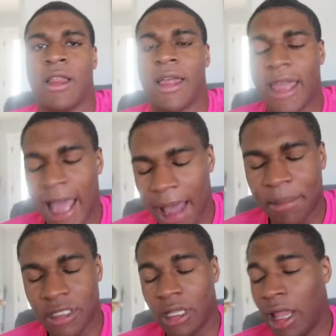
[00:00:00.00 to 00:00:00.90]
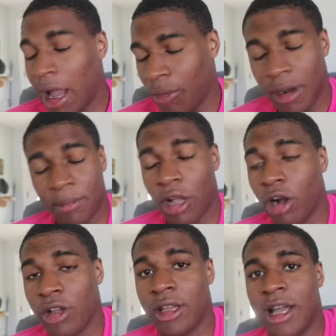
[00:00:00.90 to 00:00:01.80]
Like, it happens a lot when I'm
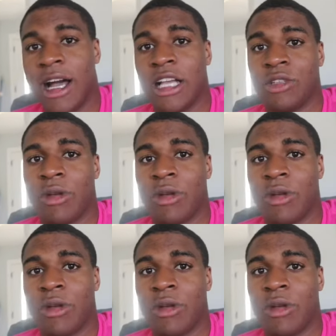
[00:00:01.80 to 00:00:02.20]
talking, guys.